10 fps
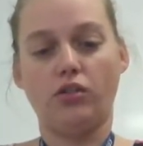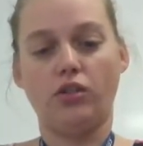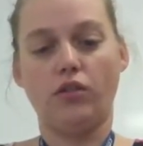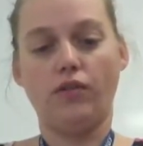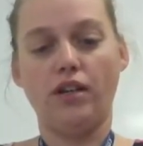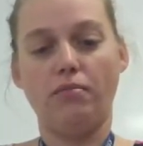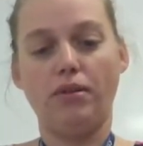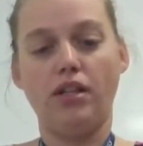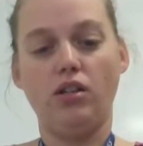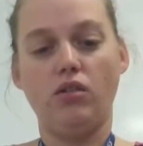So if I
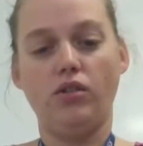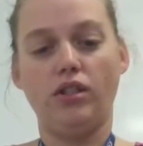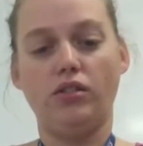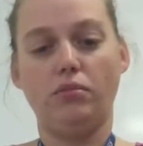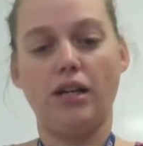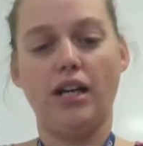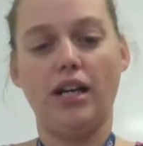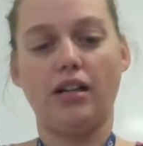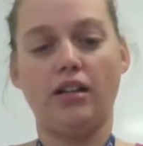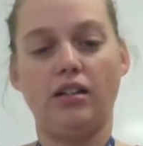peel this back,